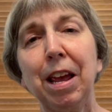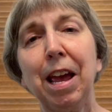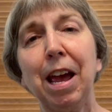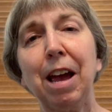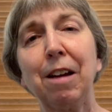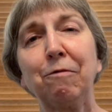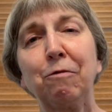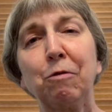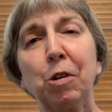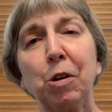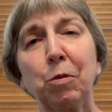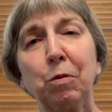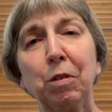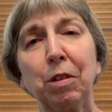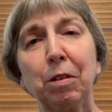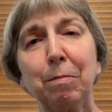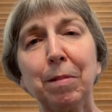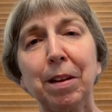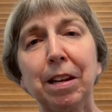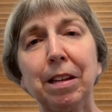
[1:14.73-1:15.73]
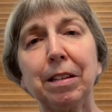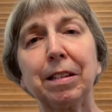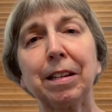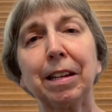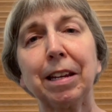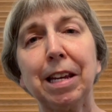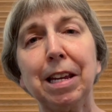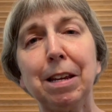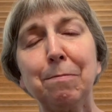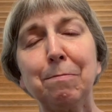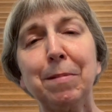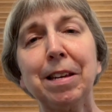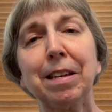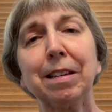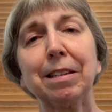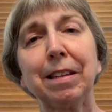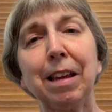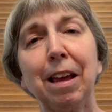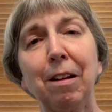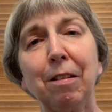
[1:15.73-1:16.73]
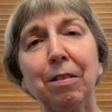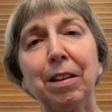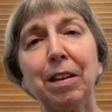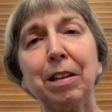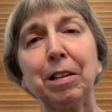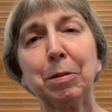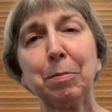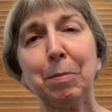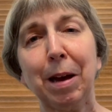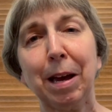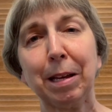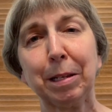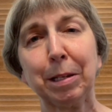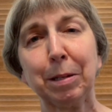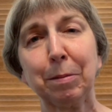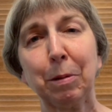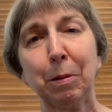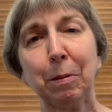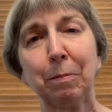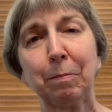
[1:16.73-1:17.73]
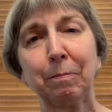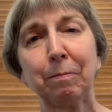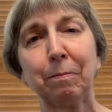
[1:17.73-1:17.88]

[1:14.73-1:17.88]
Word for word: have worked with me to keep me as healthy as possible.